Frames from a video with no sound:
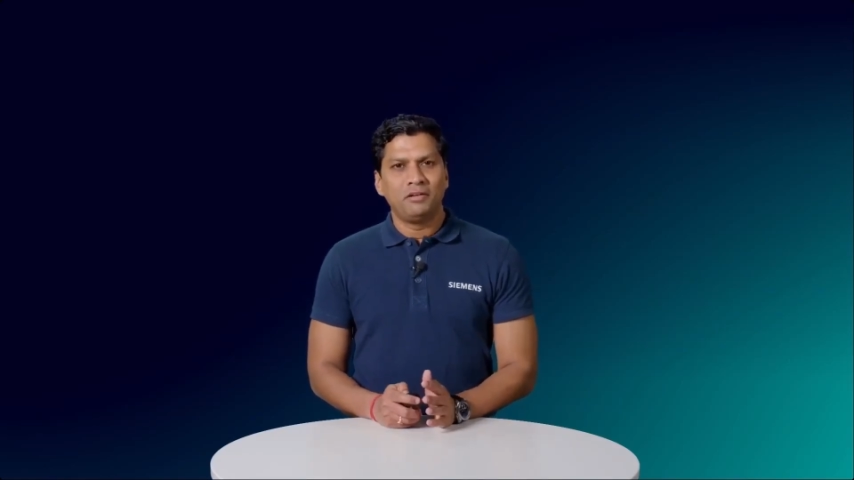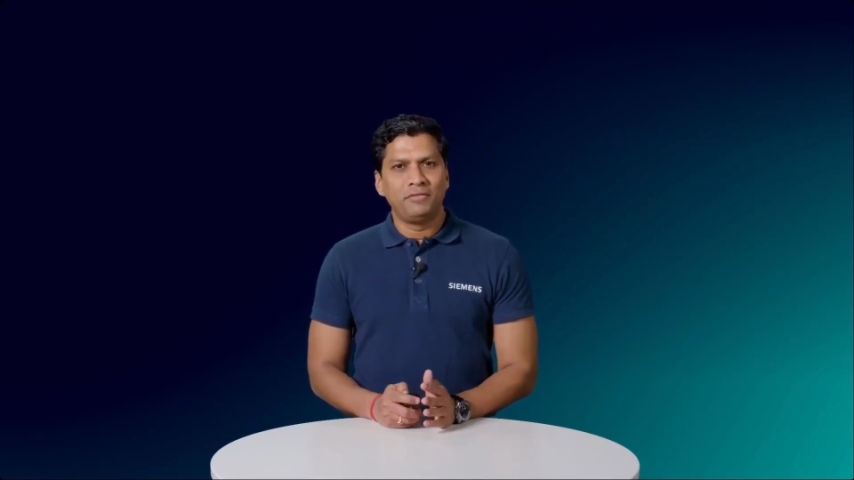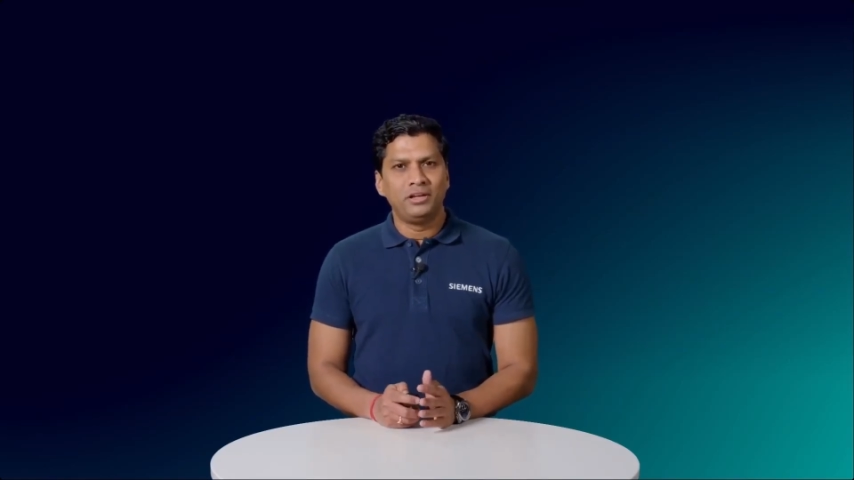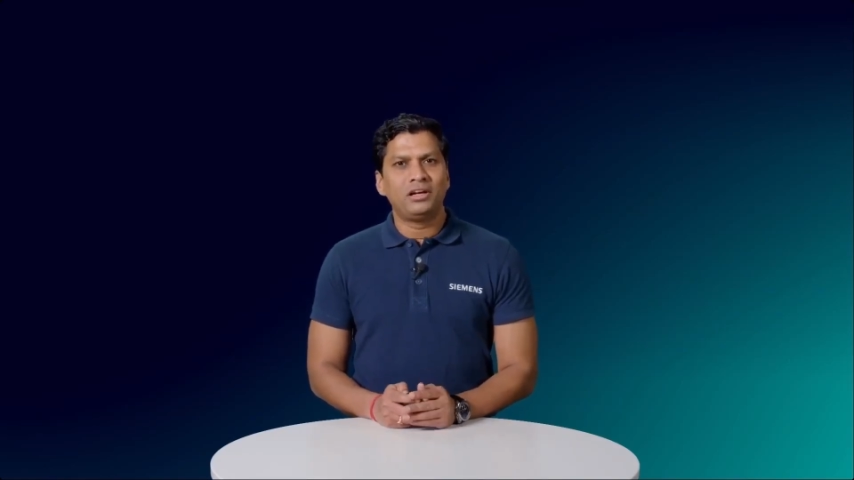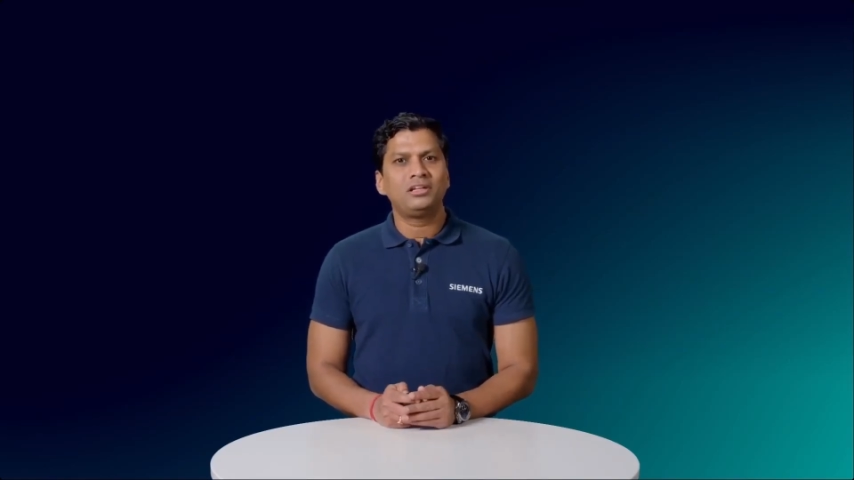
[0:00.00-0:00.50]

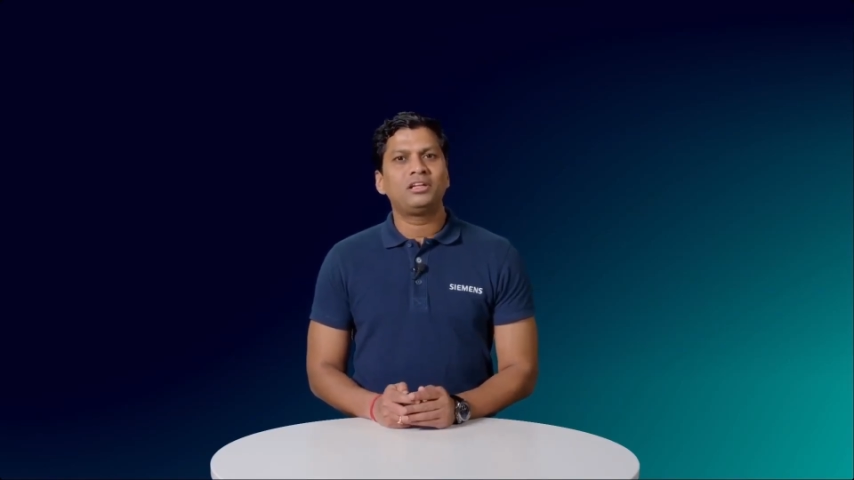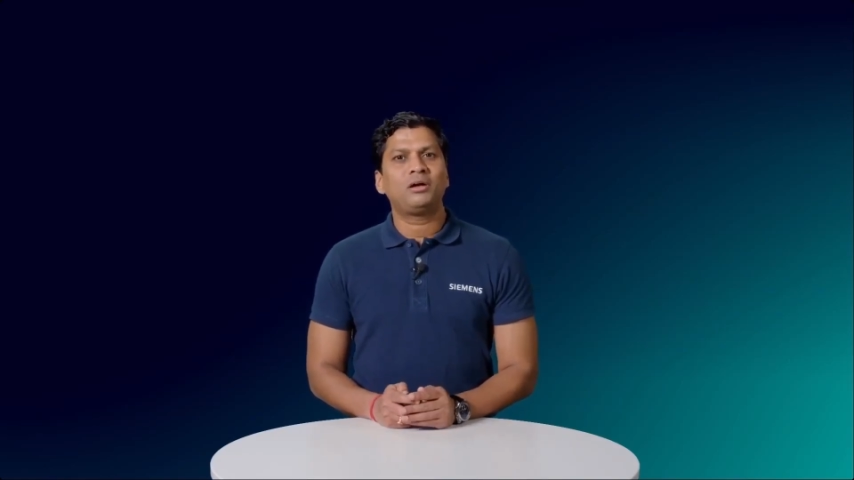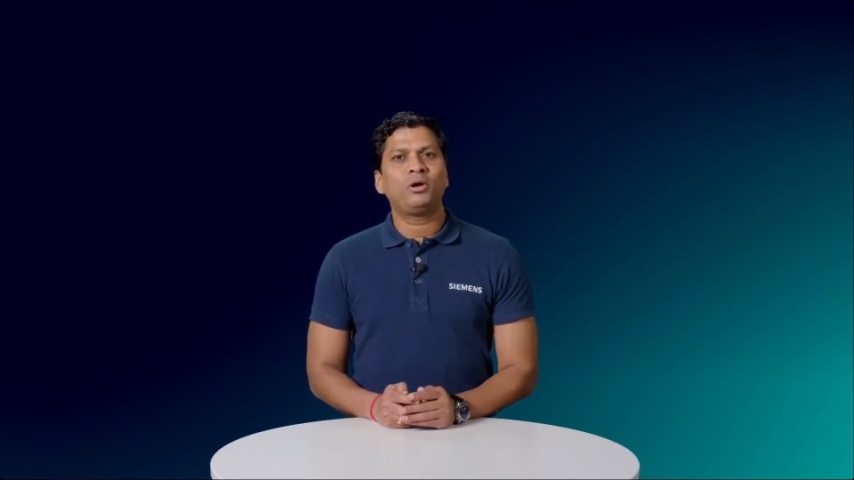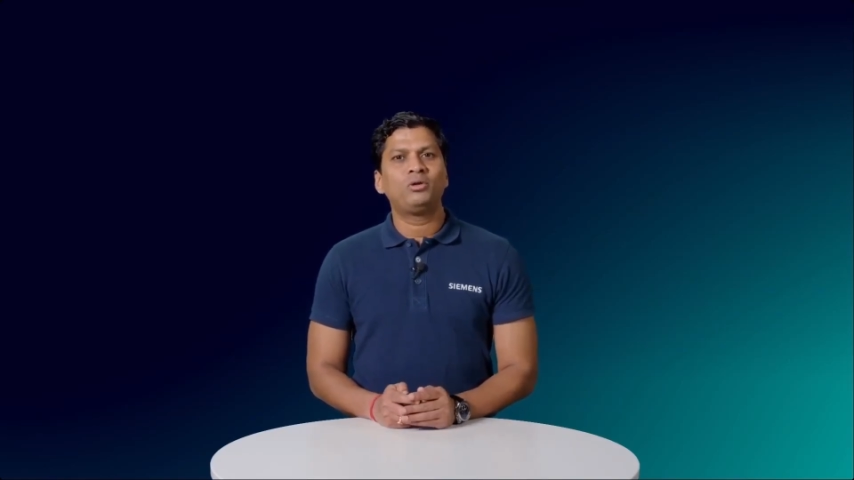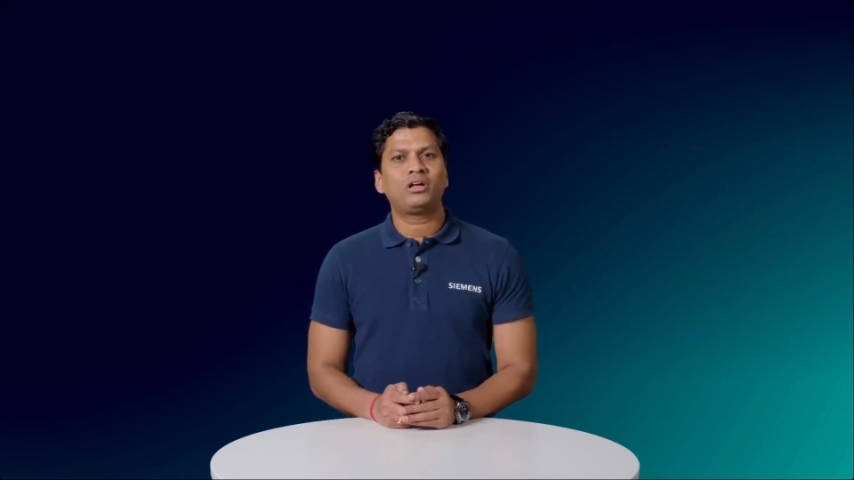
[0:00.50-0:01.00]
We learned
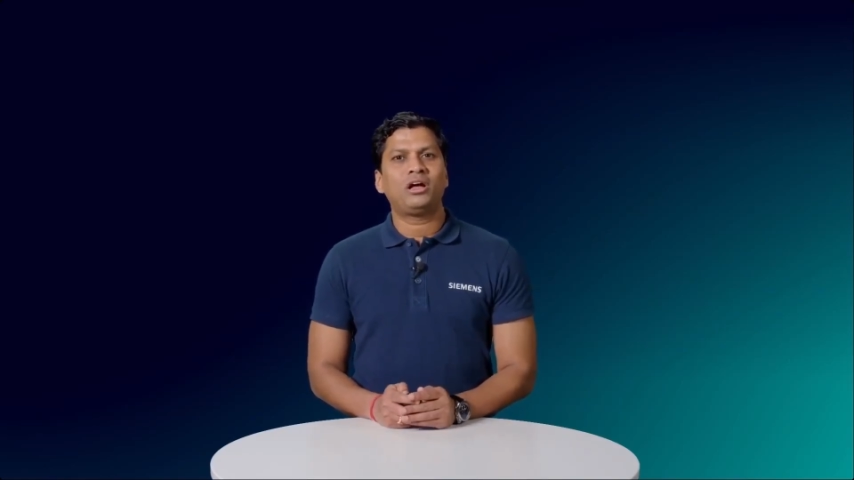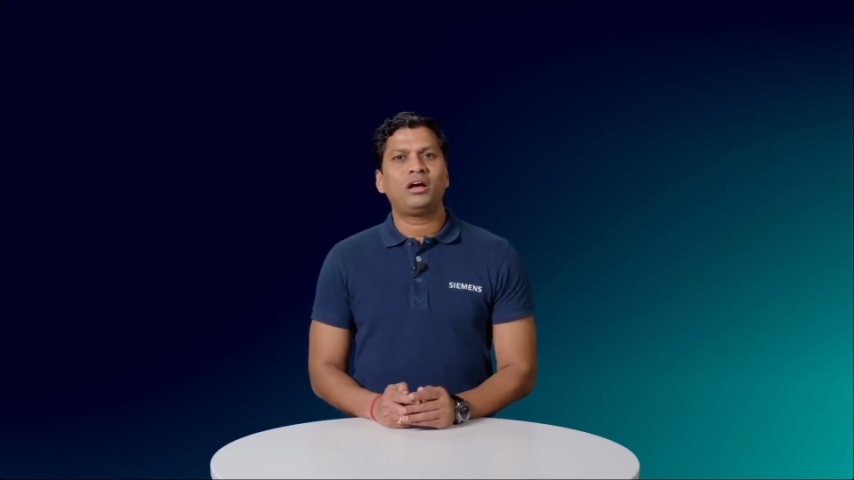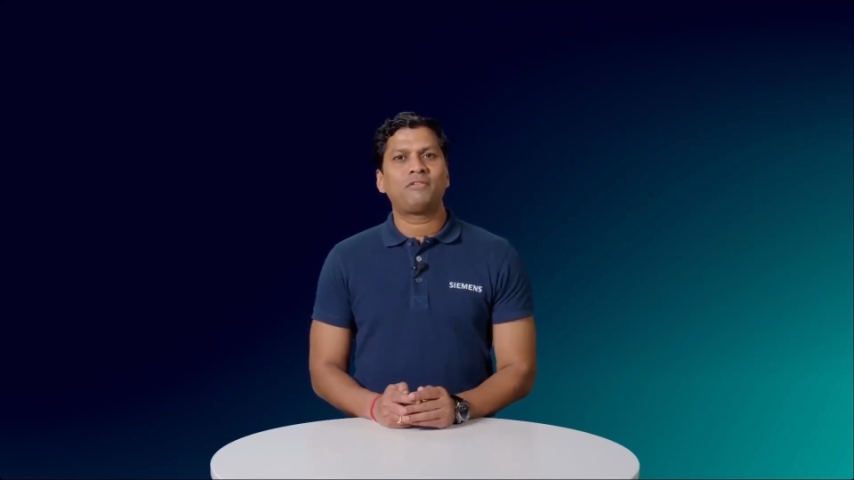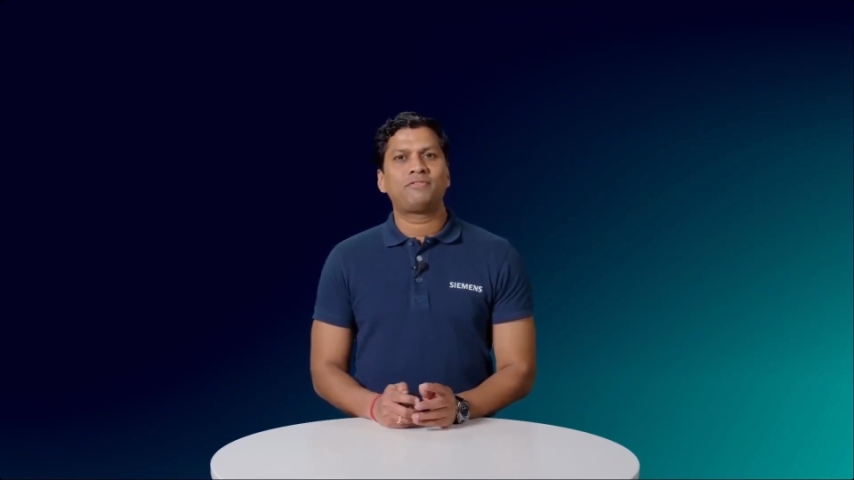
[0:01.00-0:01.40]
about our